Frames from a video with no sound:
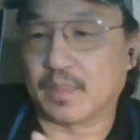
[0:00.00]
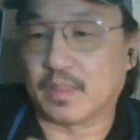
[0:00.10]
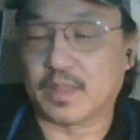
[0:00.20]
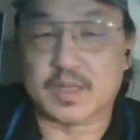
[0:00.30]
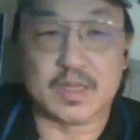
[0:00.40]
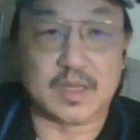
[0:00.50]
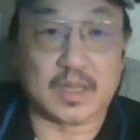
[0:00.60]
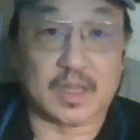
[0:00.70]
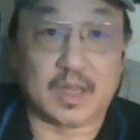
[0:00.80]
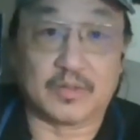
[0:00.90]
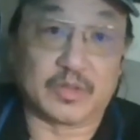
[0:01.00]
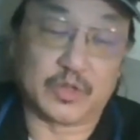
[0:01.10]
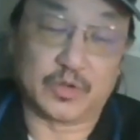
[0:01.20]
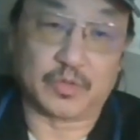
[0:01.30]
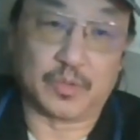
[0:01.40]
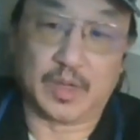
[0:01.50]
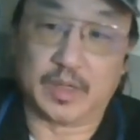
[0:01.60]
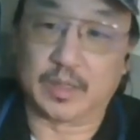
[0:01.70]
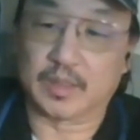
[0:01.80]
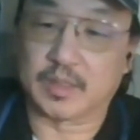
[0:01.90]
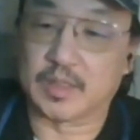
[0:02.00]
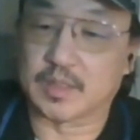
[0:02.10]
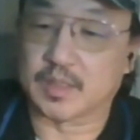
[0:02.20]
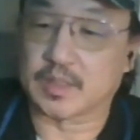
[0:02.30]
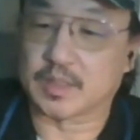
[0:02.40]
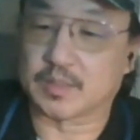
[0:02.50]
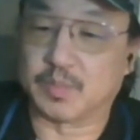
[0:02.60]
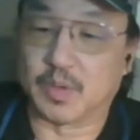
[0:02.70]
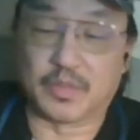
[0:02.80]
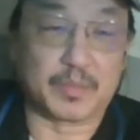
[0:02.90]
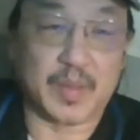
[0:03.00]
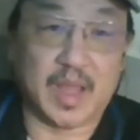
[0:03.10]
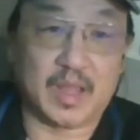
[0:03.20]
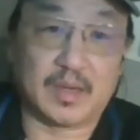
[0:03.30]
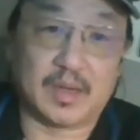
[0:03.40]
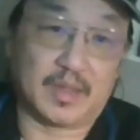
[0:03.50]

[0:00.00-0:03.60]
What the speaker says: This is a kind of a 2-for-1 because it's both a pen,